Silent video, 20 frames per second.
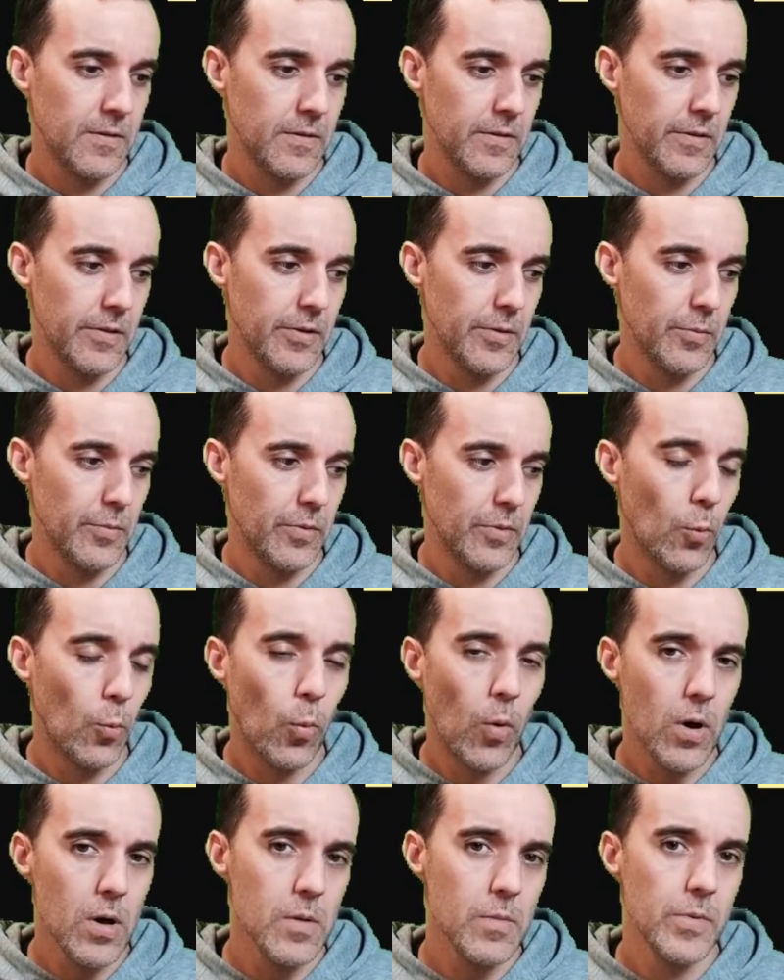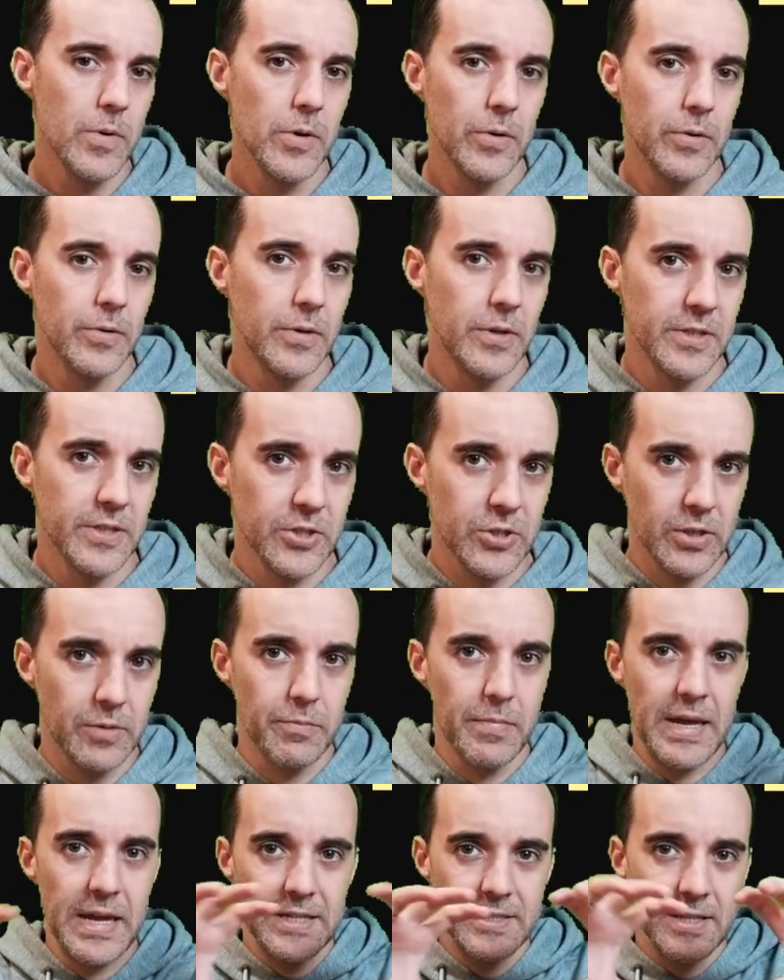the wall mode essentially
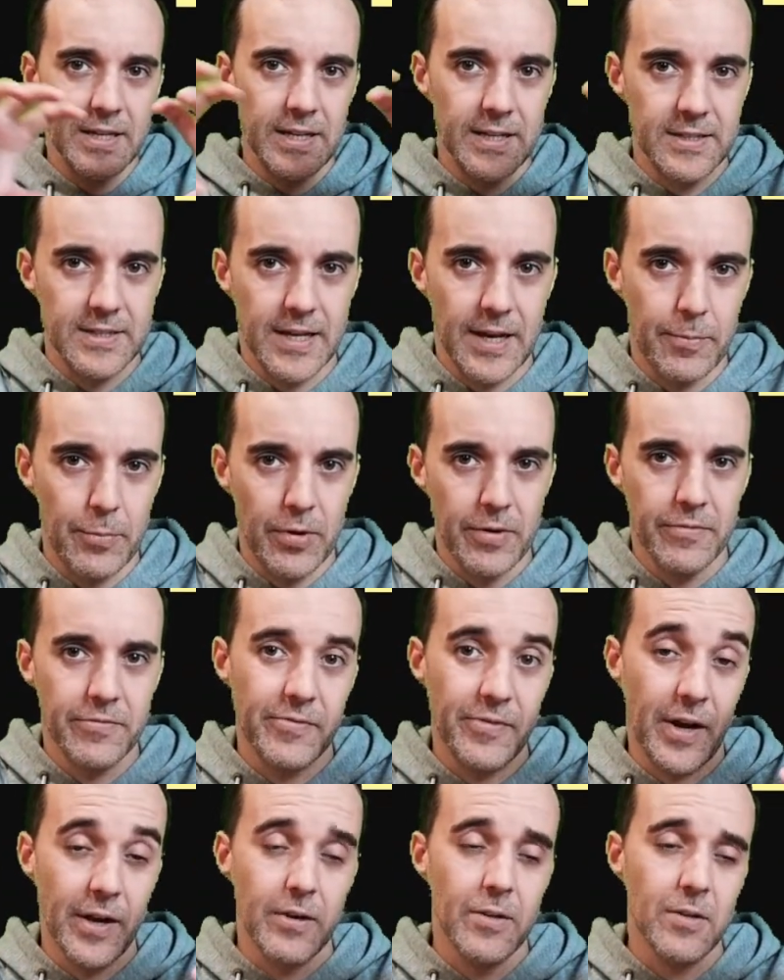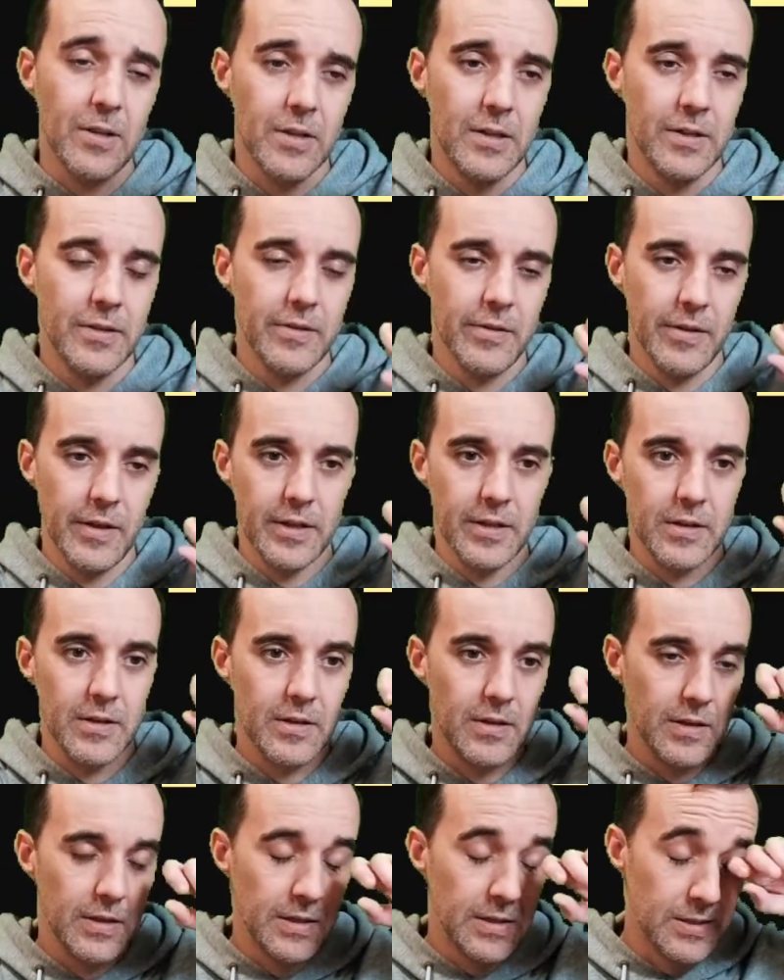makes a separate file that
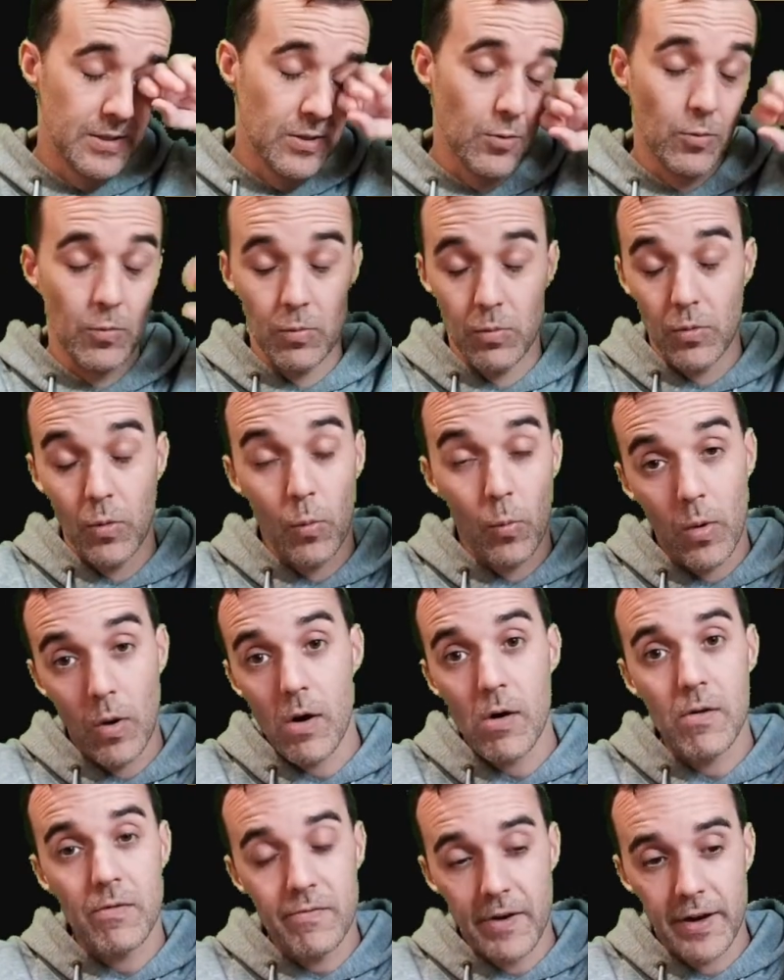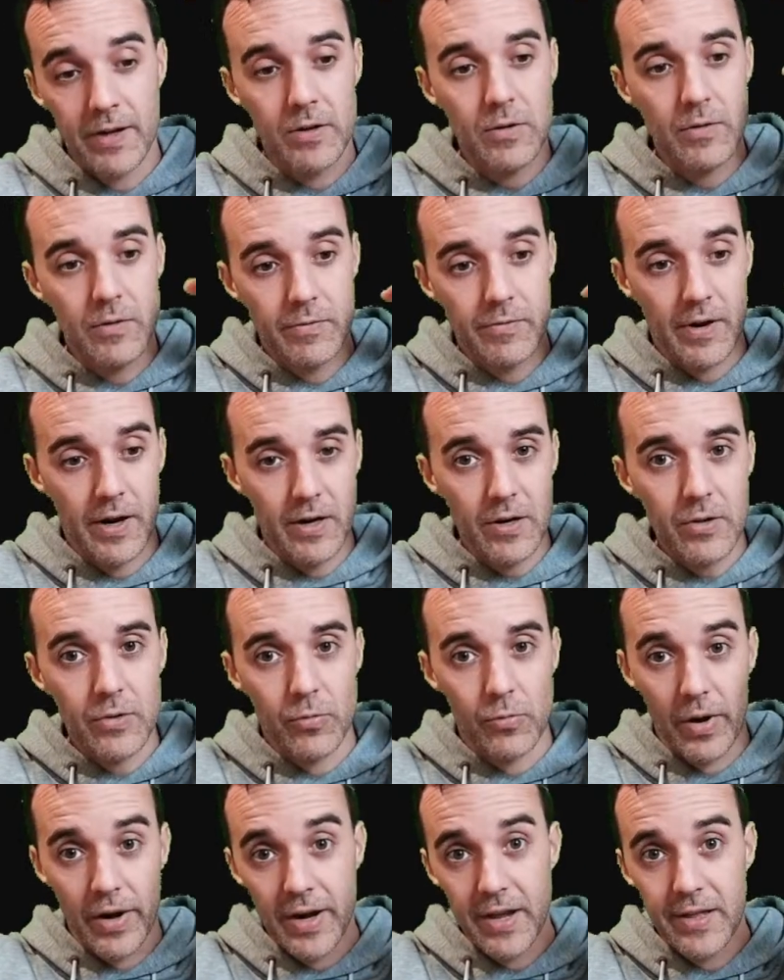is the wall file, the
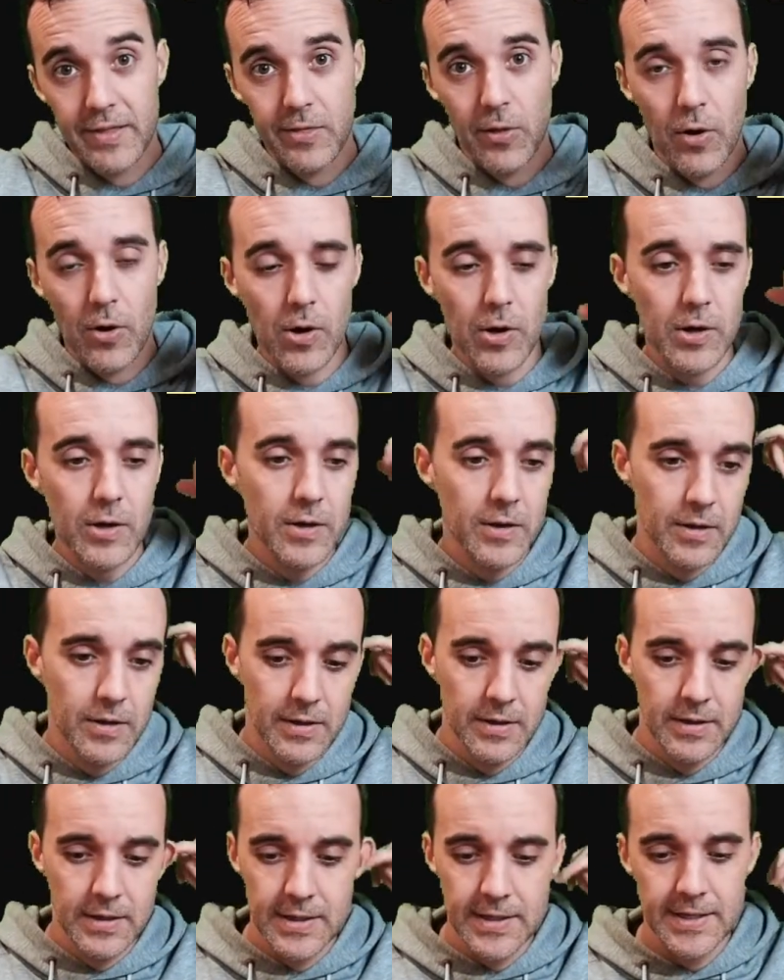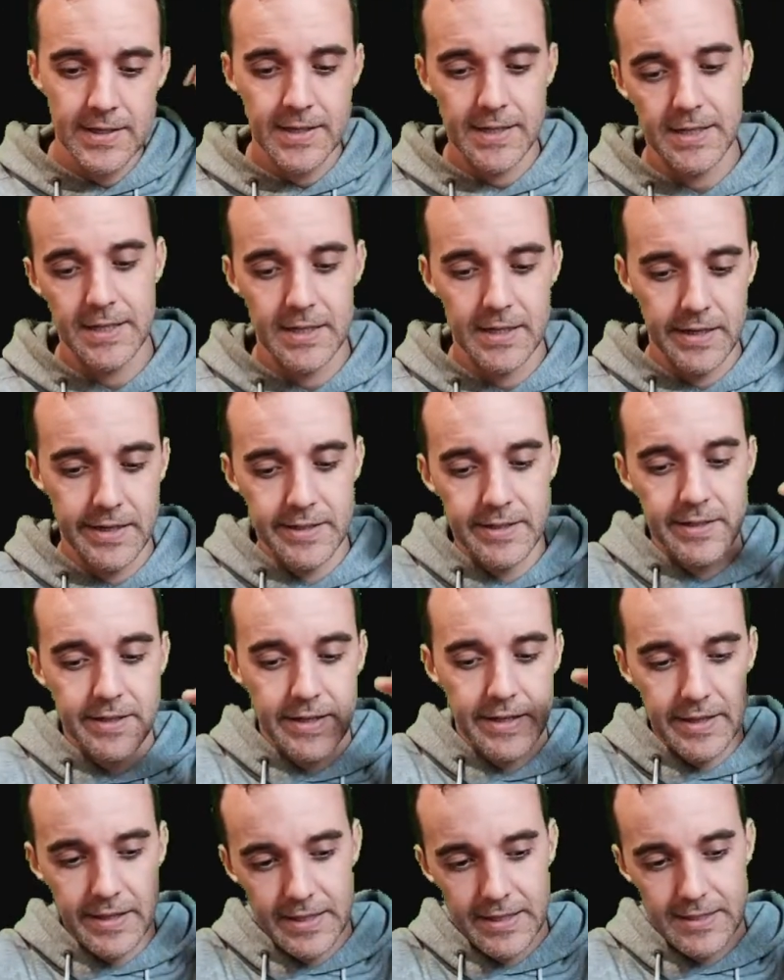write ahead log, and
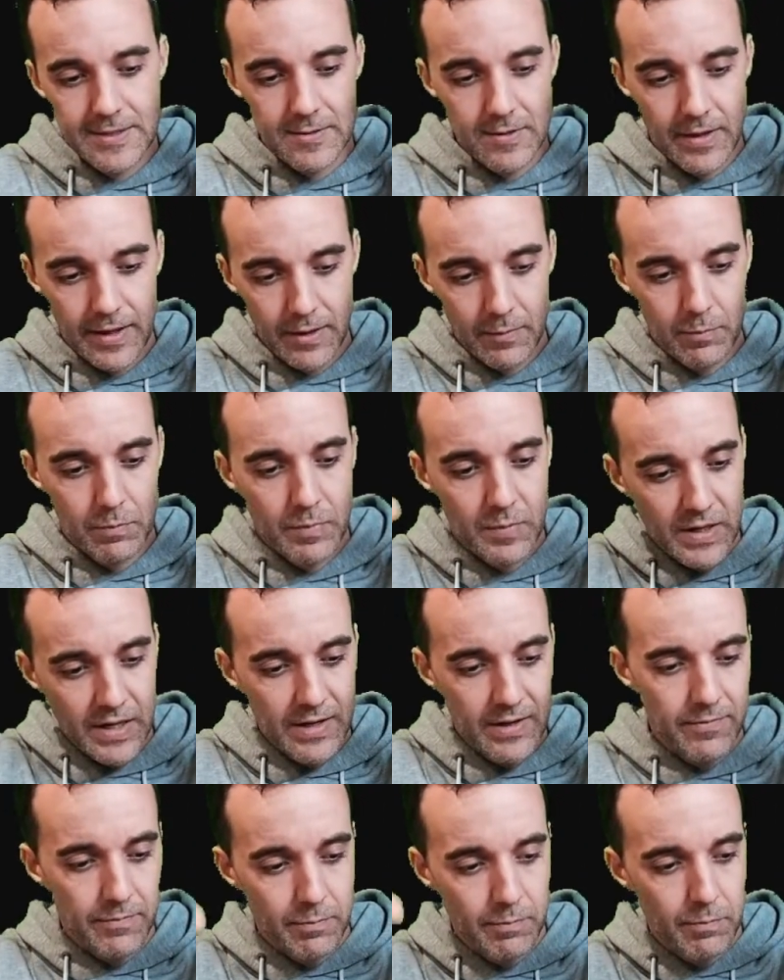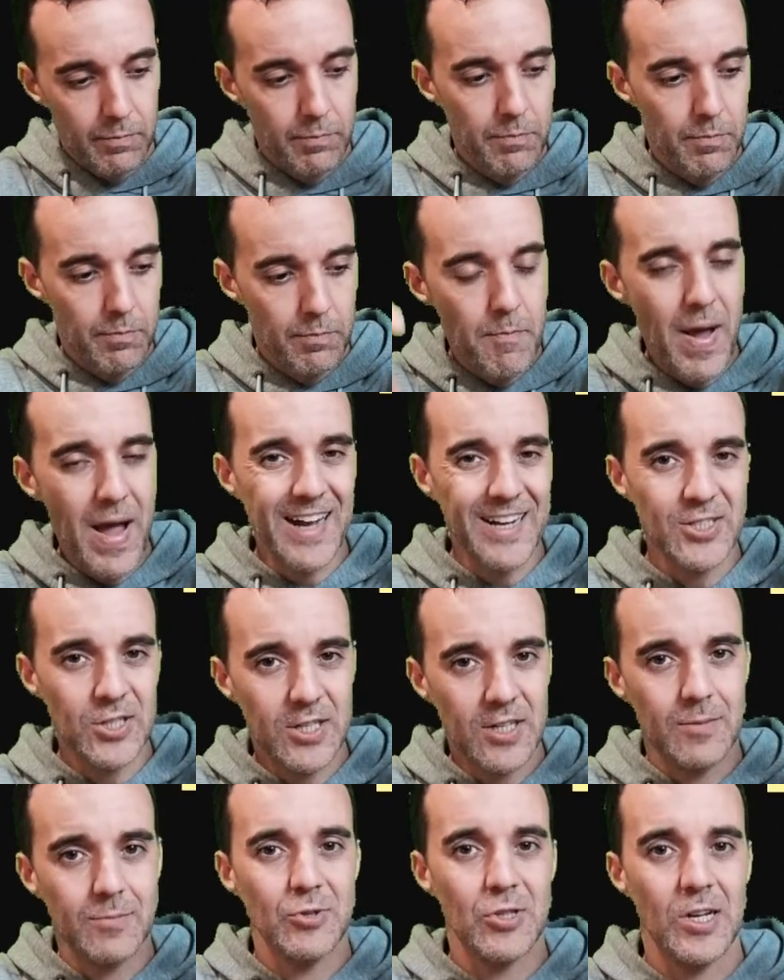is like kind of batching
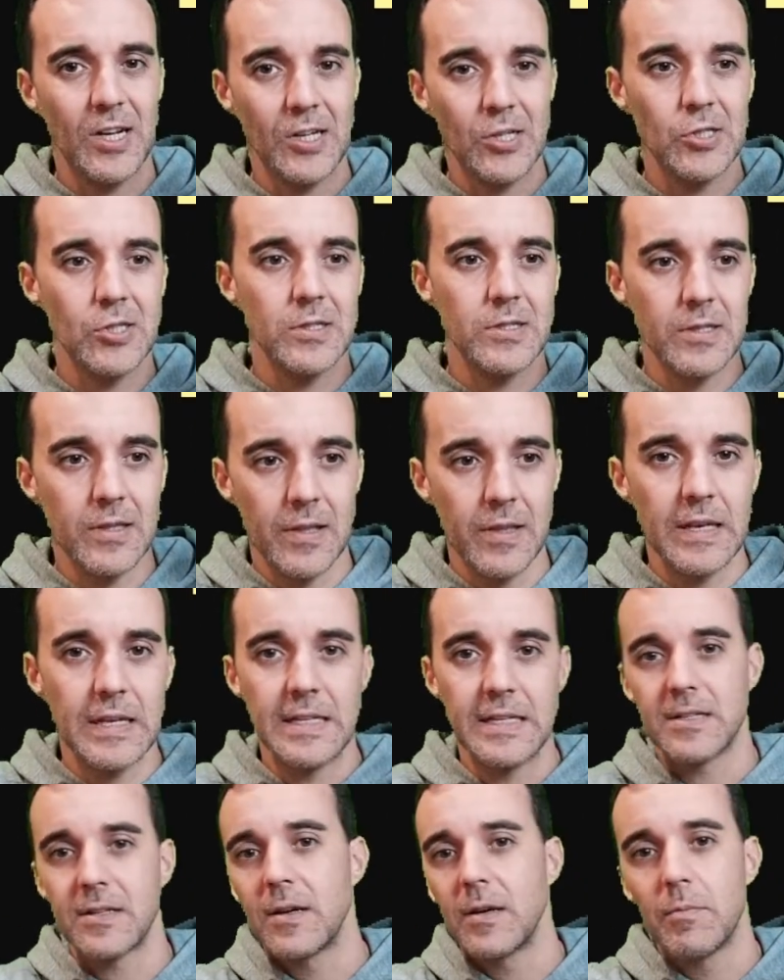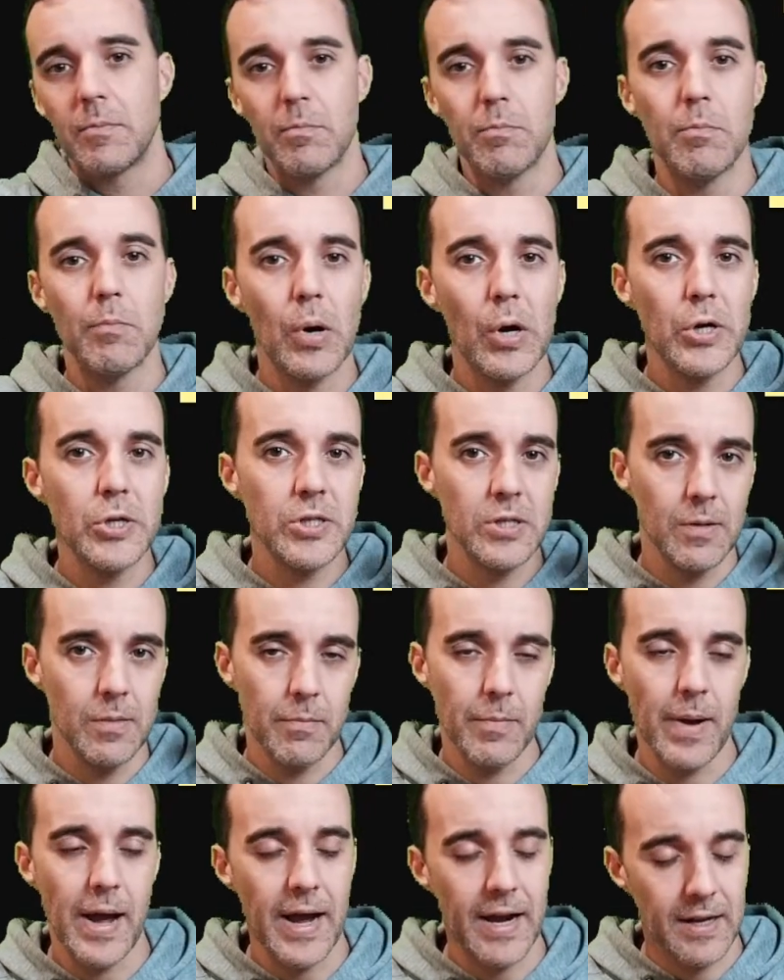up changes and then is going to merge them
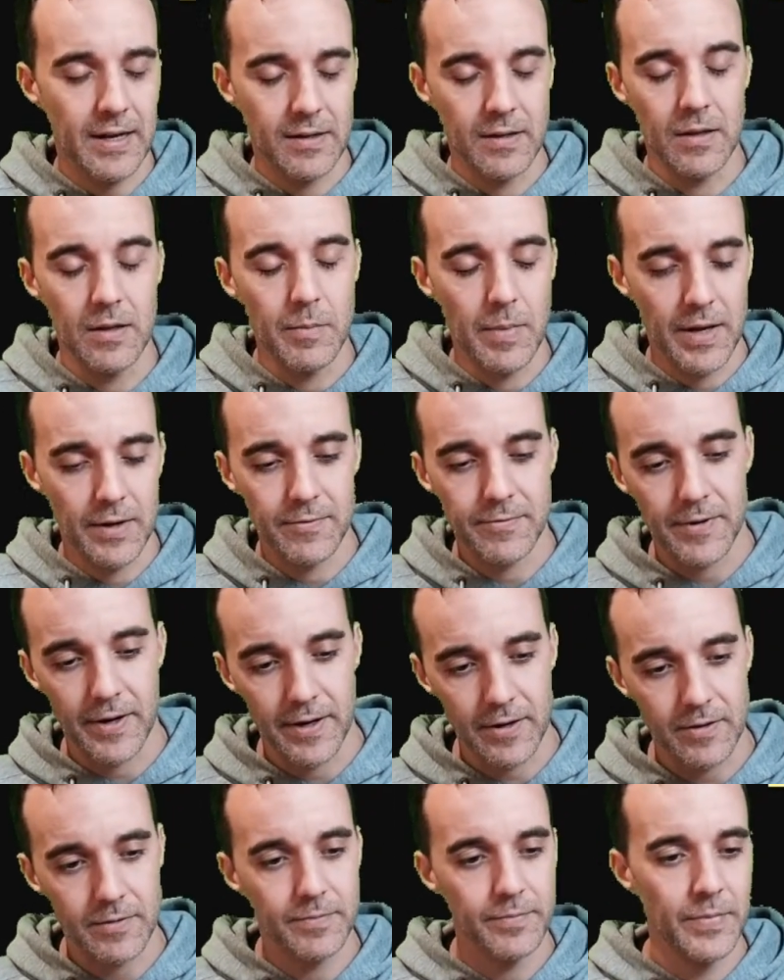back into the main file.